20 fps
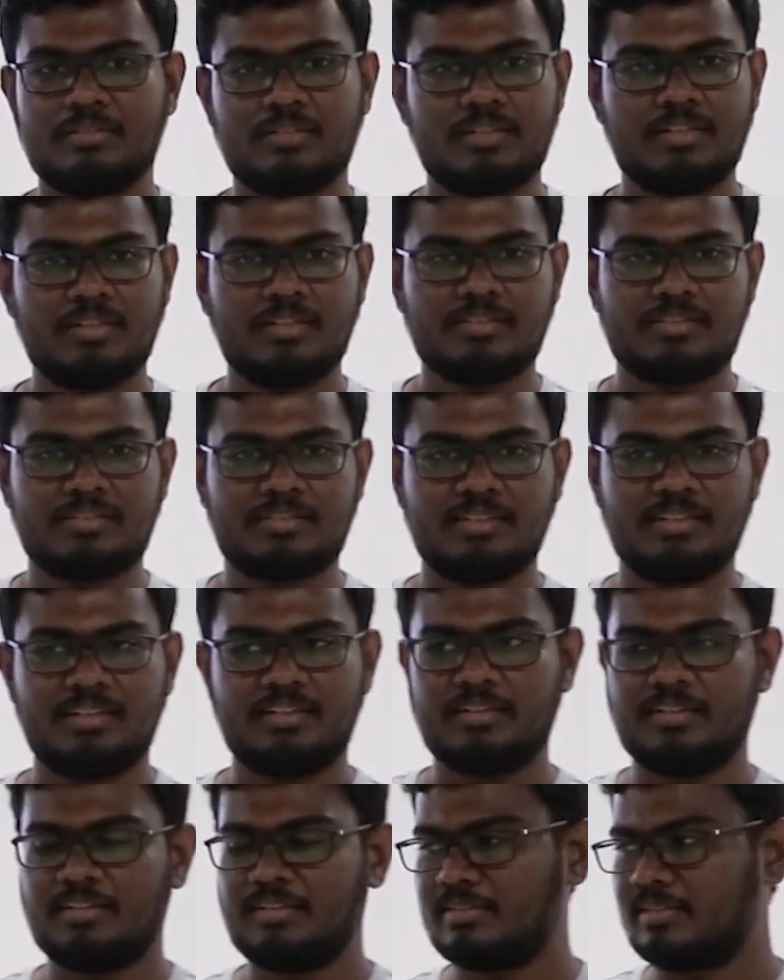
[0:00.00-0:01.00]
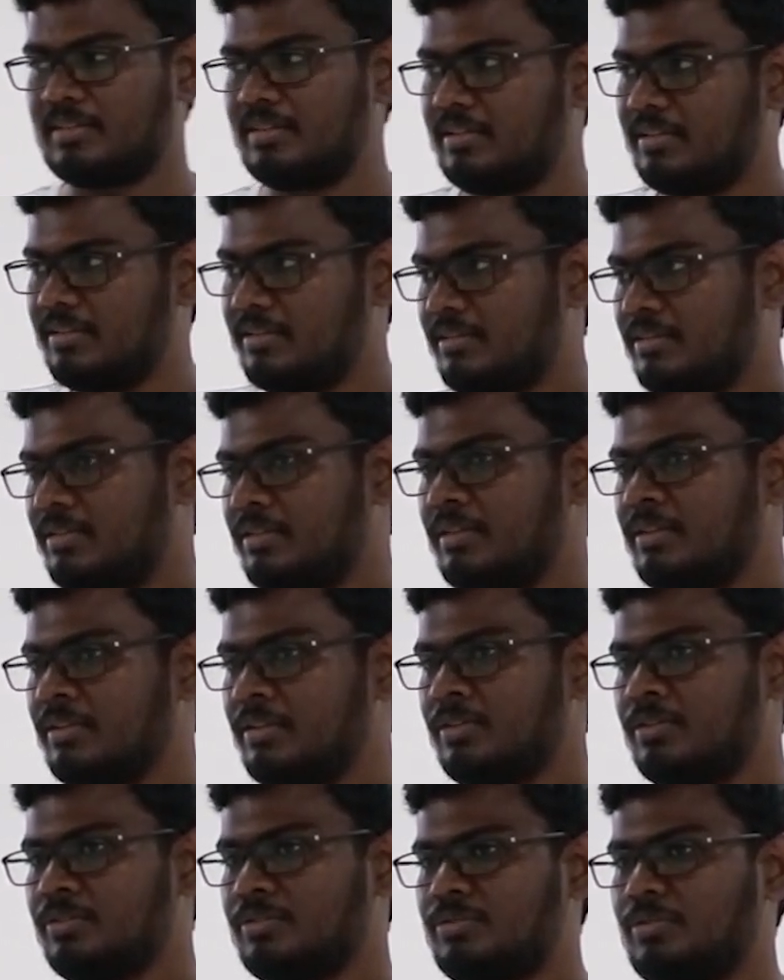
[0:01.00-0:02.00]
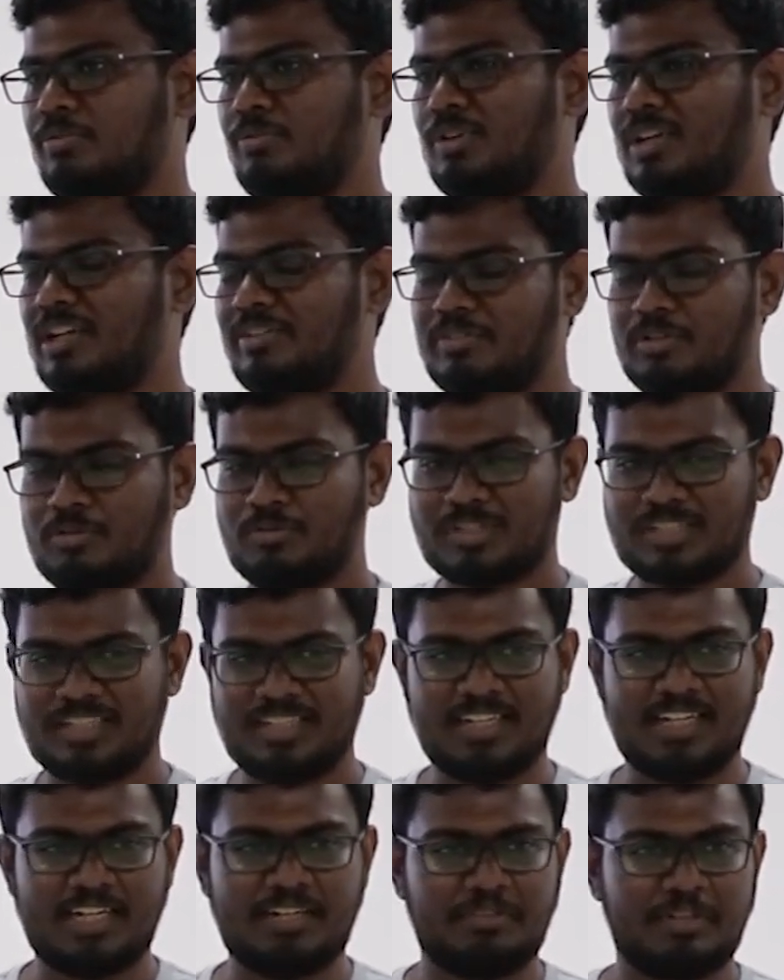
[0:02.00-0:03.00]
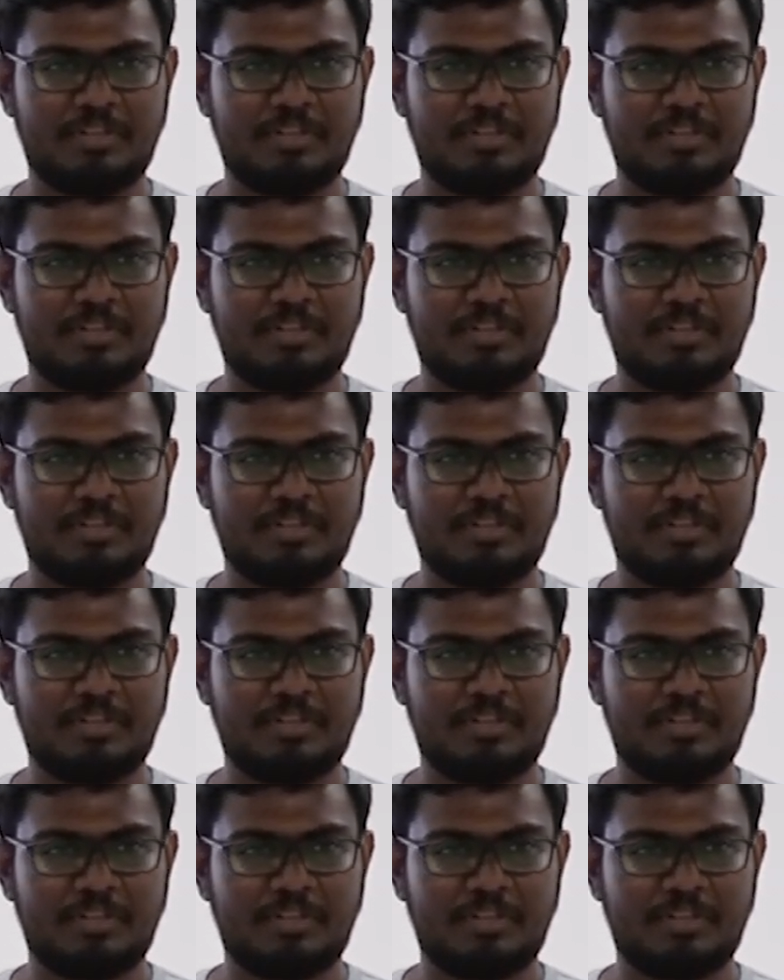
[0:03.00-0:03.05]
yes, it is running. So one of the questions he had